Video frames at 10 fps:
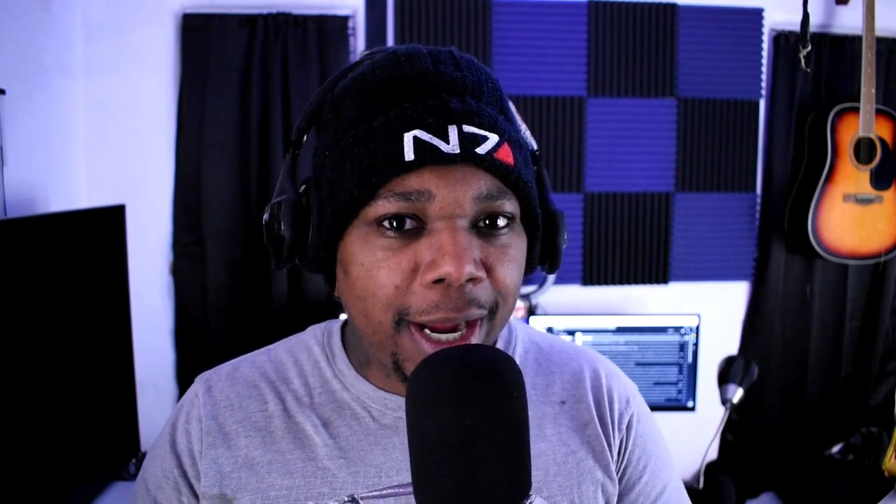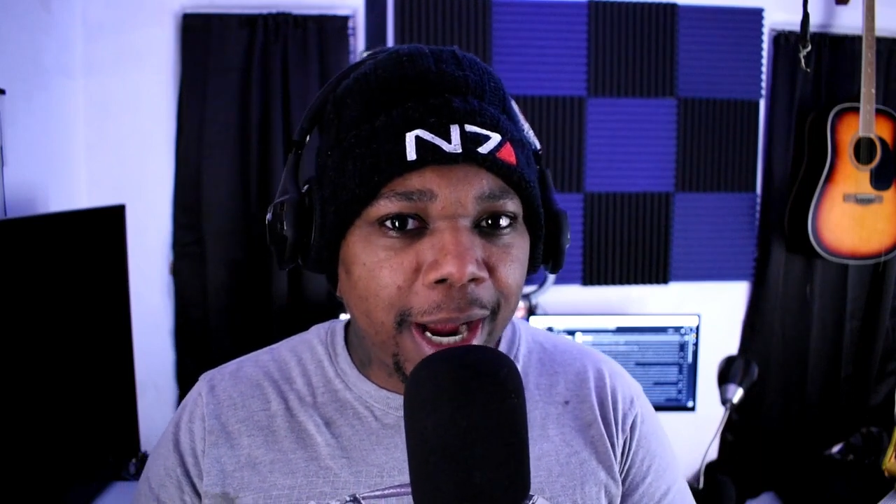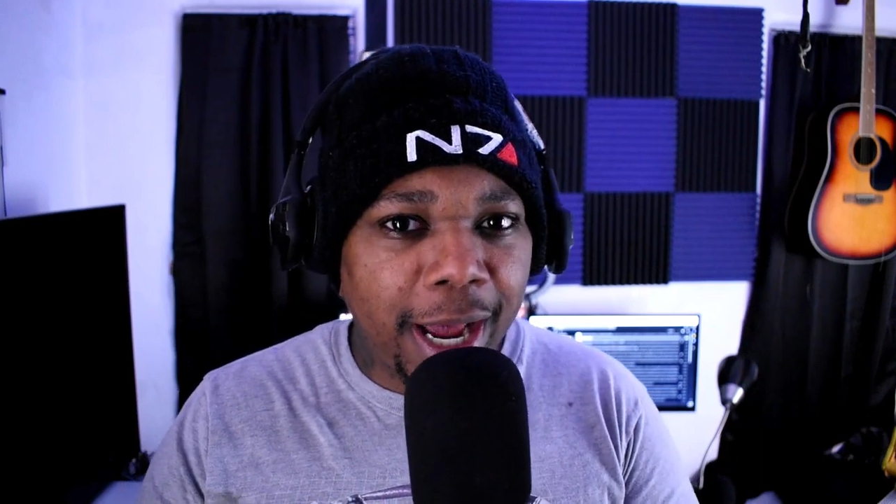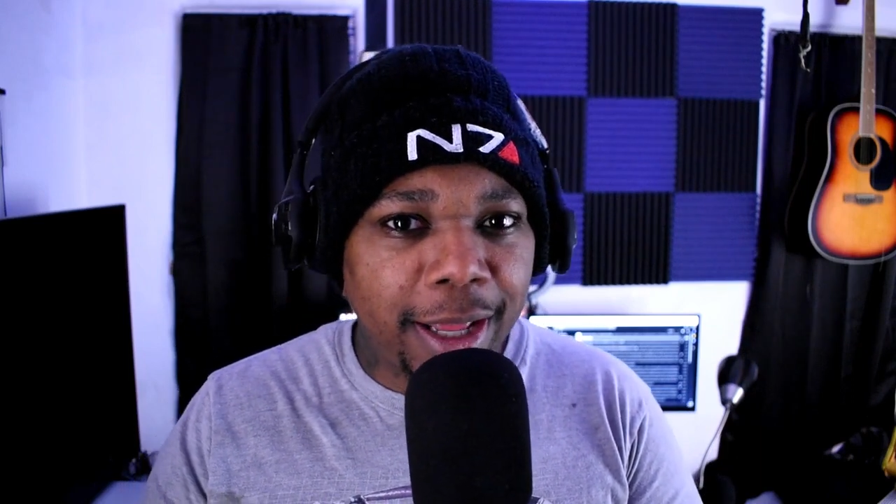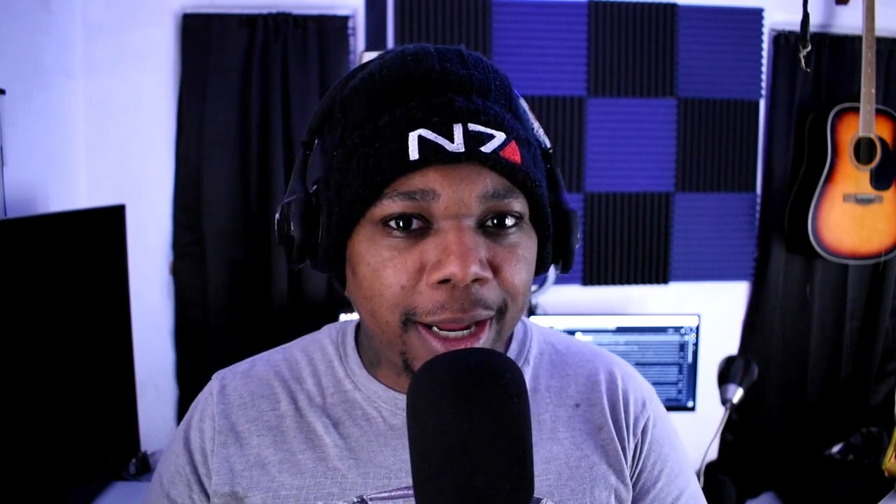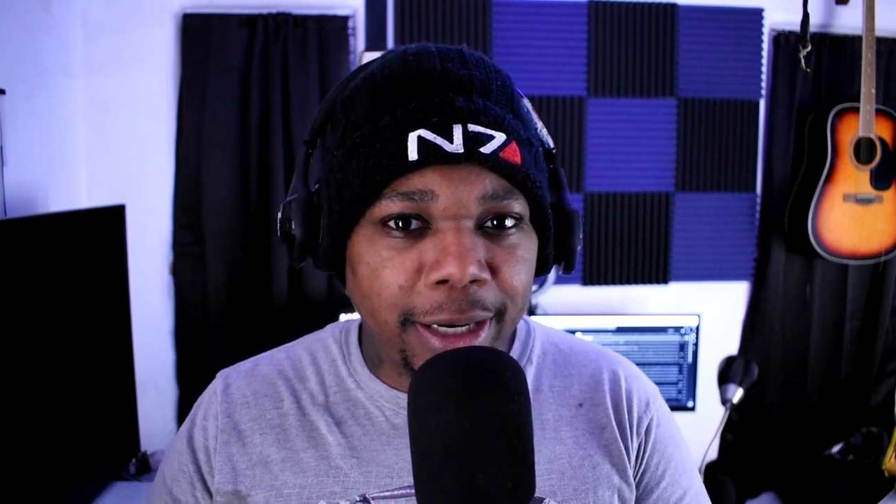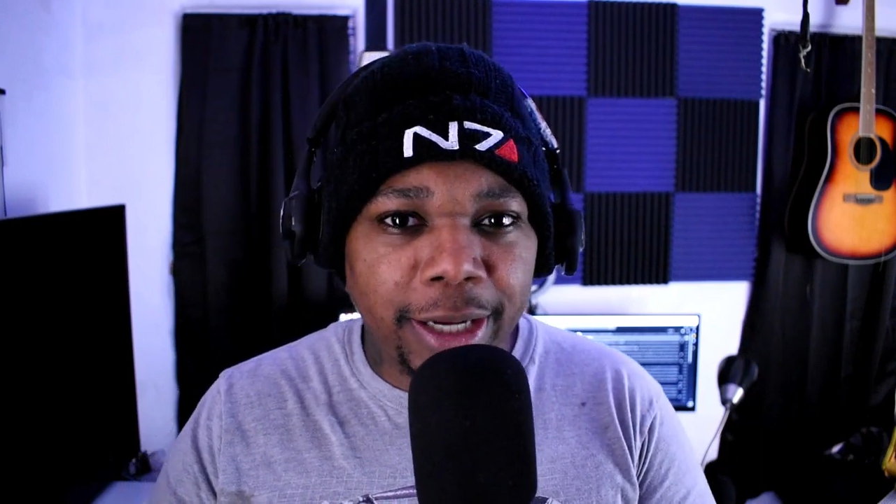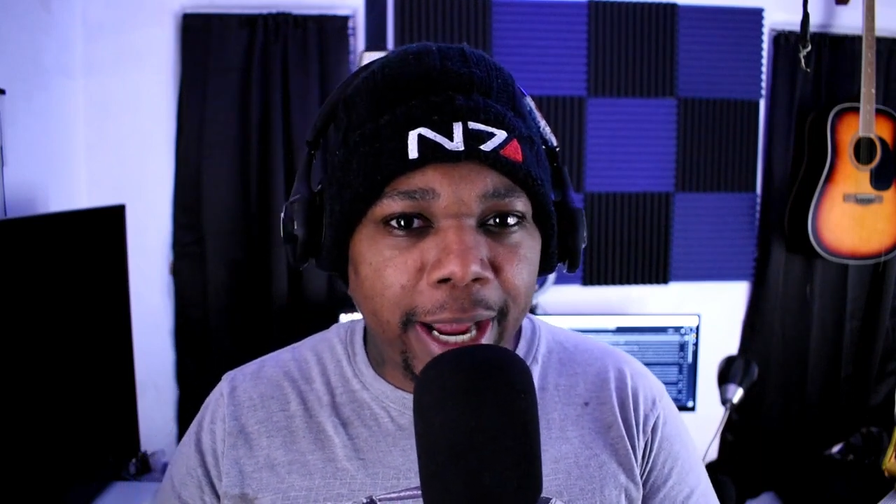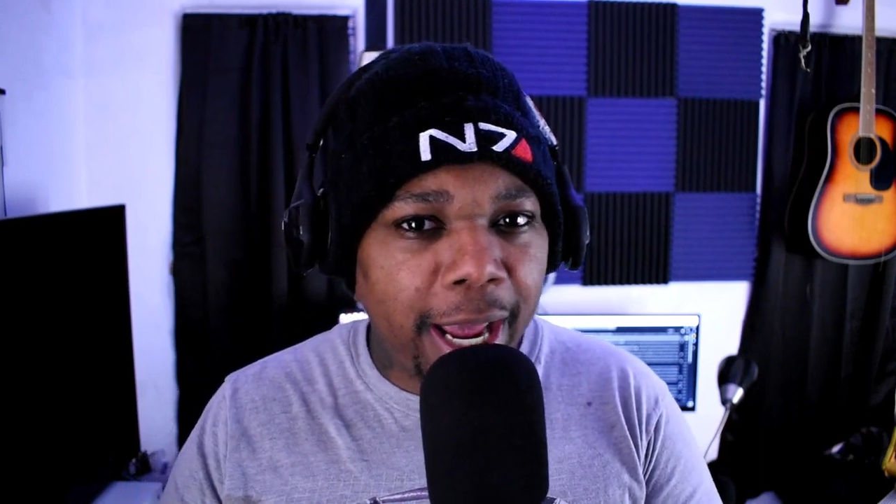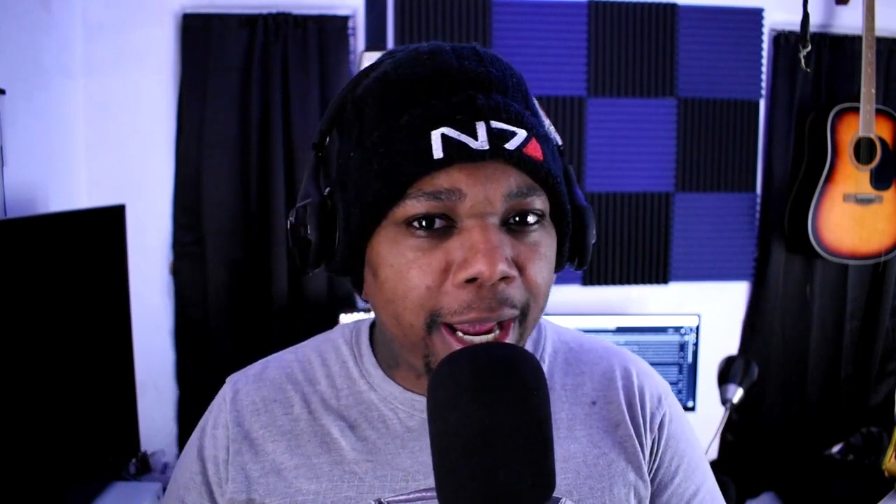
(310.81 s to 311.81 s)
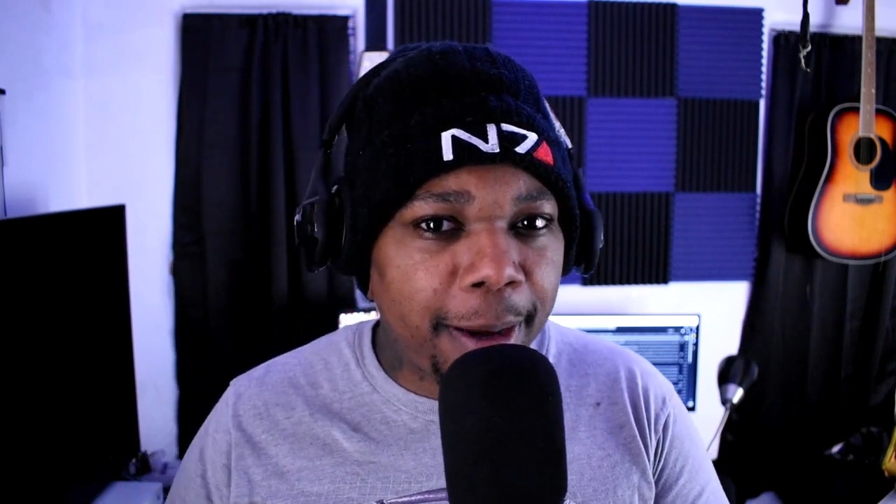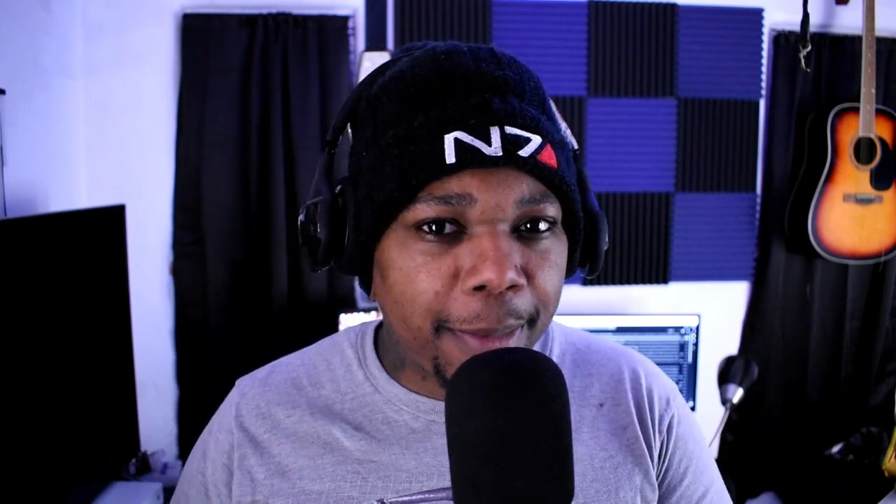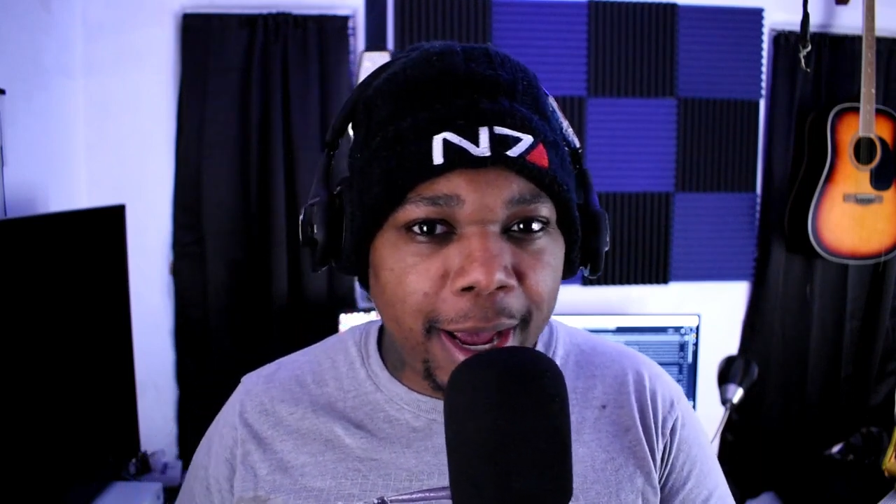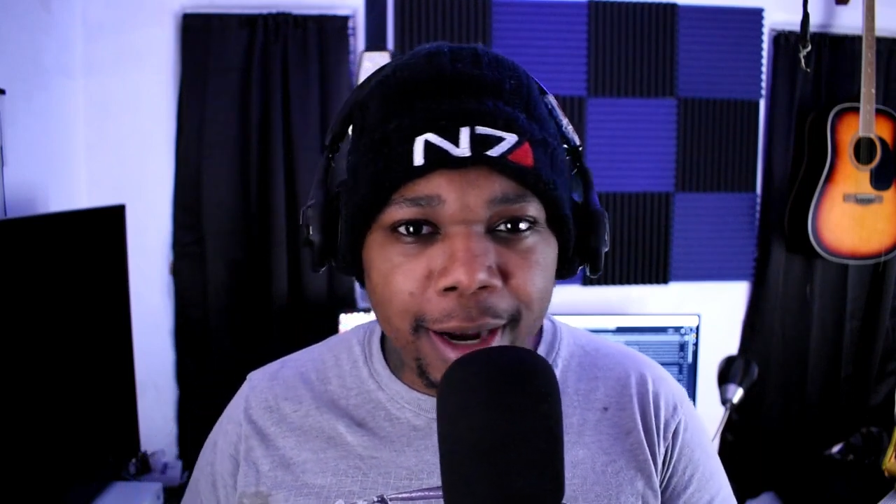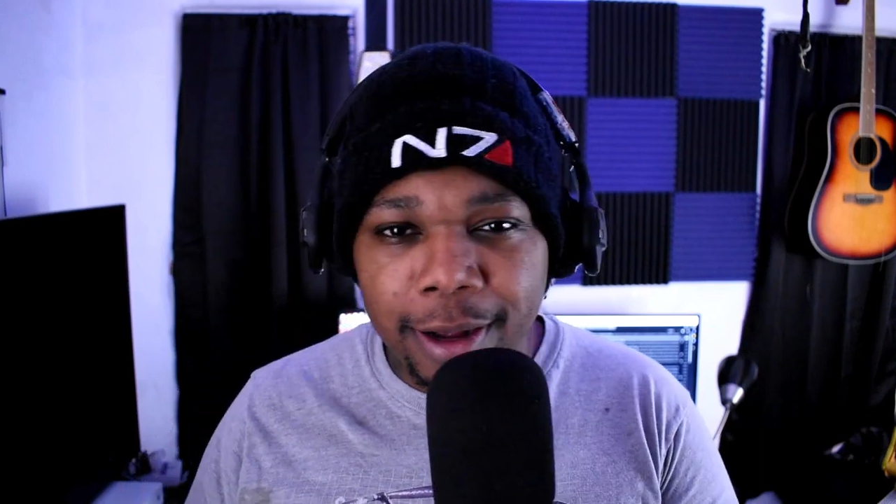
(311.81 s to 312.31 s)
and then it's like, hey
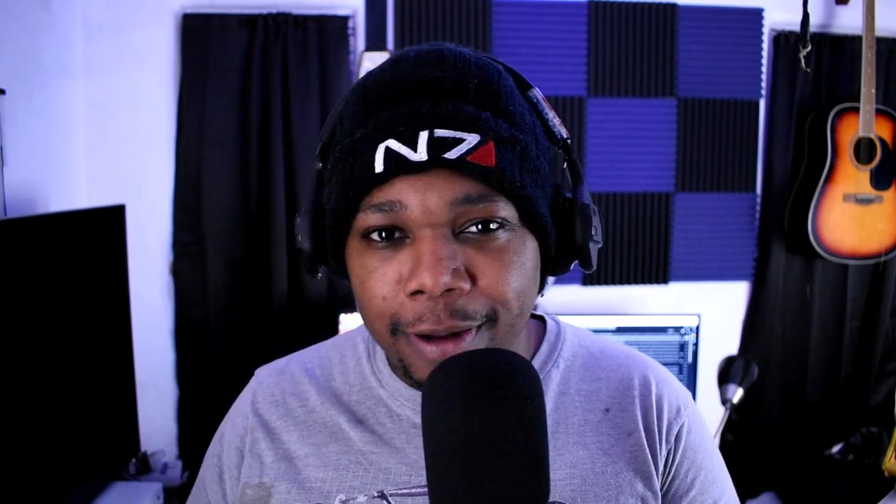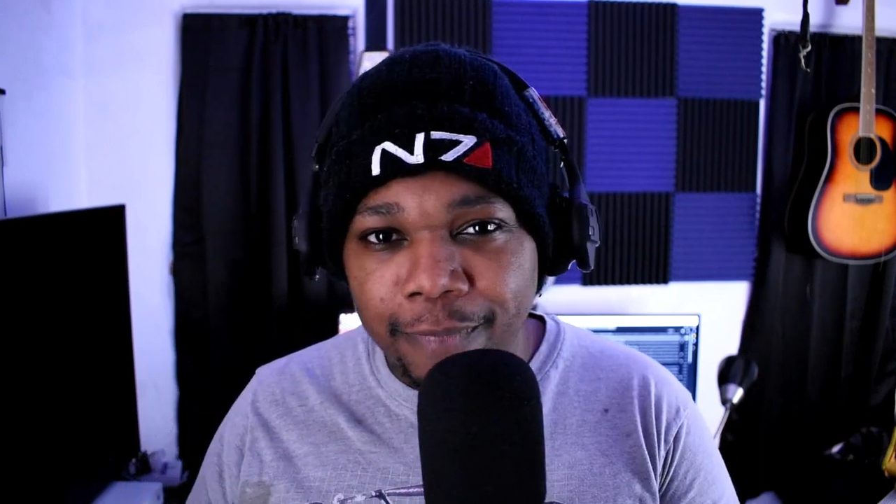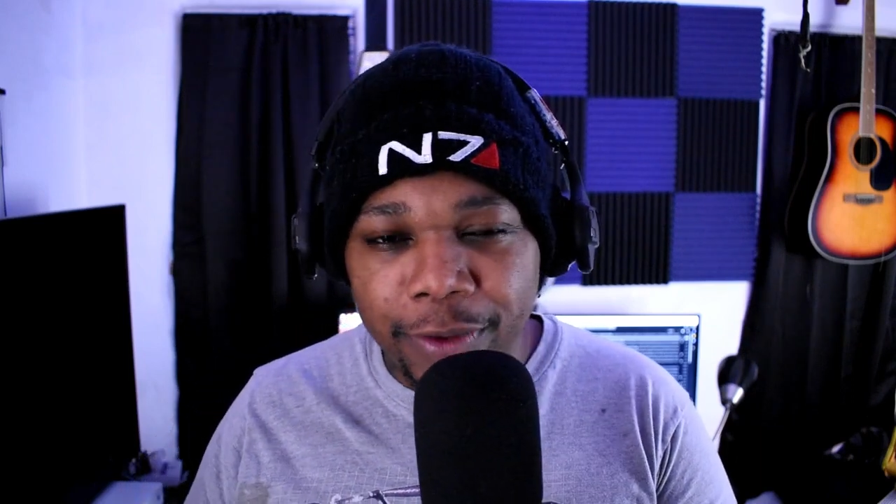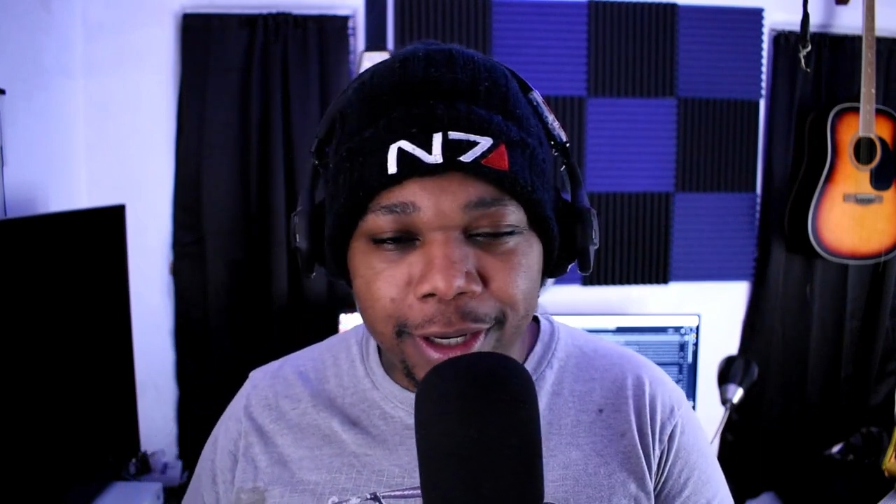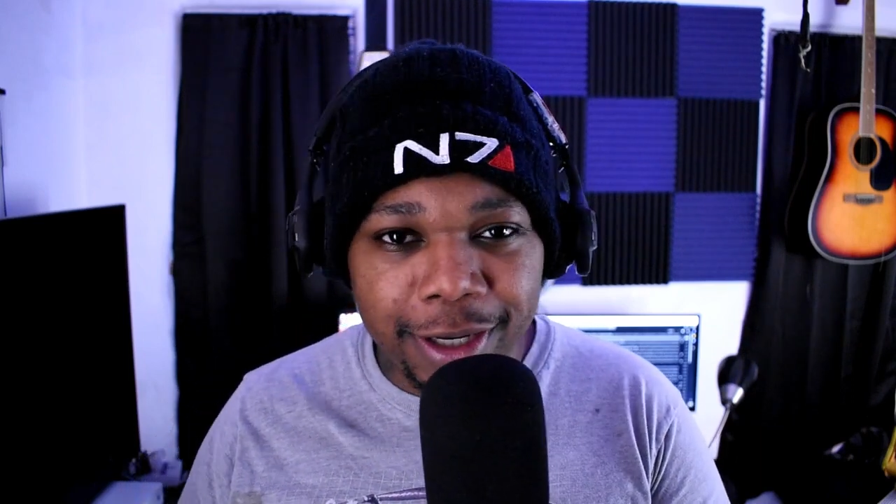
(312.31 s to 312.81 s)
man,